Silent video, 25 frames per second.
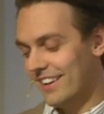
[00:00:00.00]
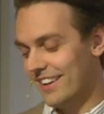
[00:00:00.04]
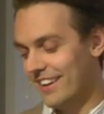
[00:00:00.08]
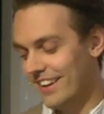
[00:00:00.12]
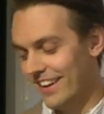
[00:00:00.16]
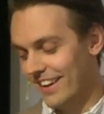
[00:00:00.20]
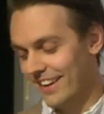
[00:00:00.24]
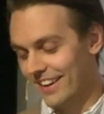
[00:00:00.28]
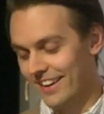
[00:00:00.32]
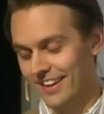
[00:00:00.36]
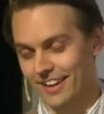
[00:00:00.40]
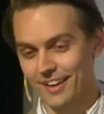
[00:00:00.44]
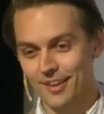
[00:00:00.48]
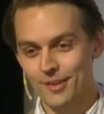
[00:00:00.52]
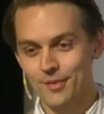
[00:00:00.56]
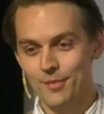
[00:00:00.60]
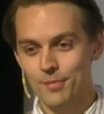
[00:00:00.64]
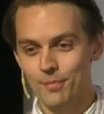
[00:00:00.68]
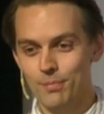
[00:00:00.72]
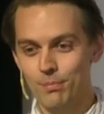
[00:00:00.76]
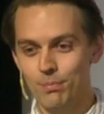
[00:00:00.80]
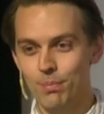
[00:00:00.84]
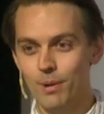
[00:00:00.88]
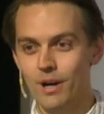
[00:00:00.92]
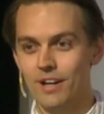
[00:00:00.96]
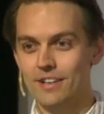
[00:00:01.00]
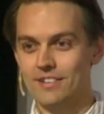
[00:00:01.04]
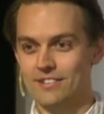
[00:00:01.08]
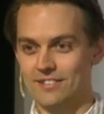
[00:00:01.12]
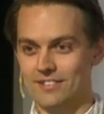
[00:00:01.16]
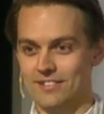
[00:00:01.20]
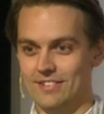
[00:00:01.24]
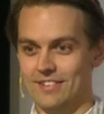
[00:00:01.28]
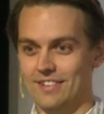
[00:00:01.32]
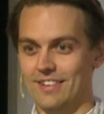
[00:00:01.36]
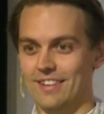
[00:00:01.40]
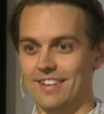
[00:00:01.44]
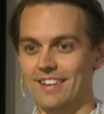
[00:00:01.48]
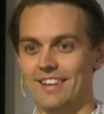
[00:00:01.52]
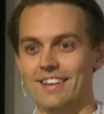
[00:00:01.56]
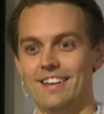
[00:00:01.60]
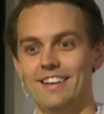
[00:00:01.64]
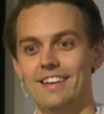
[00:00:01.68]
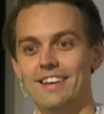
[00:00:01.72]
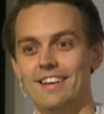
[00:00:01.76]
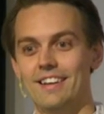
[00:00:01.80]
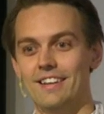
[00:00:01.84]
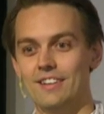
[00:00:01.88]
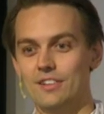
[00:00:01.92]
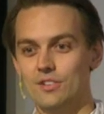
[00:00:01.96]
But
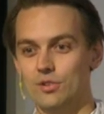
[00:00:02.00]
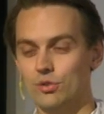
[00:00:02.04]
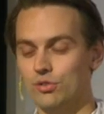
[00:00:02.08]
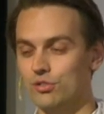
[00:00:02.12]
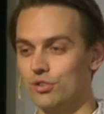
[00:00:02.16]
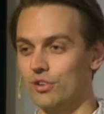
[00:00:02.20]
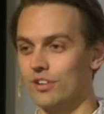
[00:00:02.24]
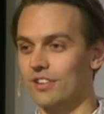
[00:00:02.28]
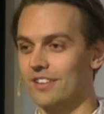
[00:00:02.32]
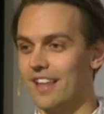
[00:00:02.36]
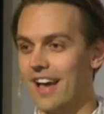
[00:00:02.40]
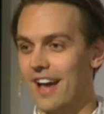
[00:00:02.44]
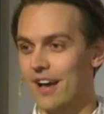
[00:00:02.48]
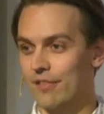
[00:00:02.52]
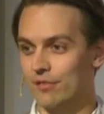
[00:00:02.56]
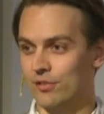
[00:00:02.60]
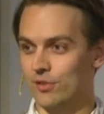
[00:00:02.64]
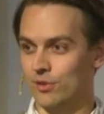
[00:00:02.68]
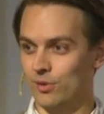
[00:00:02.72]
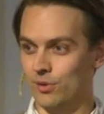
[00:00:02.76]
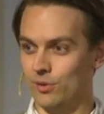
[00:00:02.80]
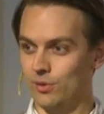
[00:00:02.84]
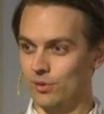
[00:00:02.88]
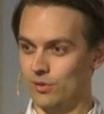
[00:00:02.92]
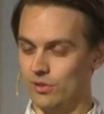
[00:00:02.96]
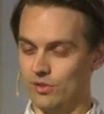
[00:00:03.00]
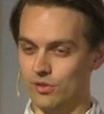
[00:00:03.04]
you shouldn't have to.